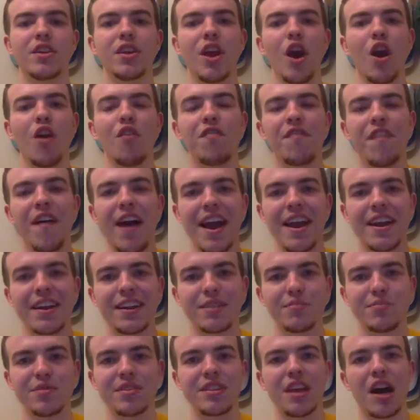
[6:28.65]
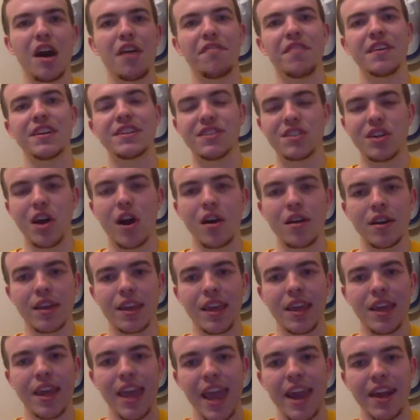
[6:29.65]
go find himself a
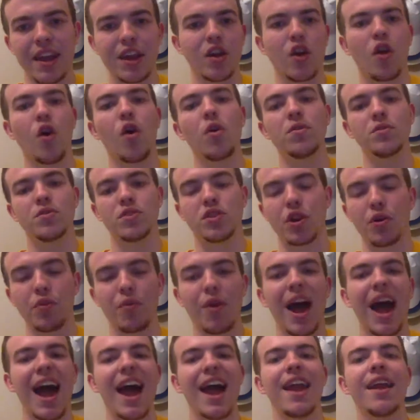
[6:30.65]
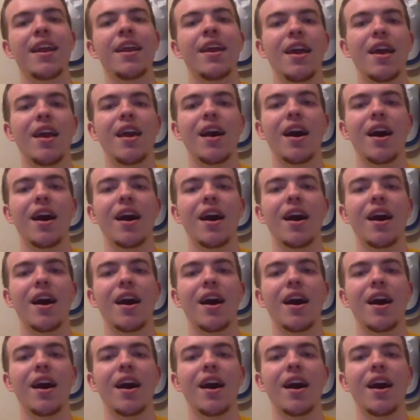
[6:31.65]
donkey and a colt to ride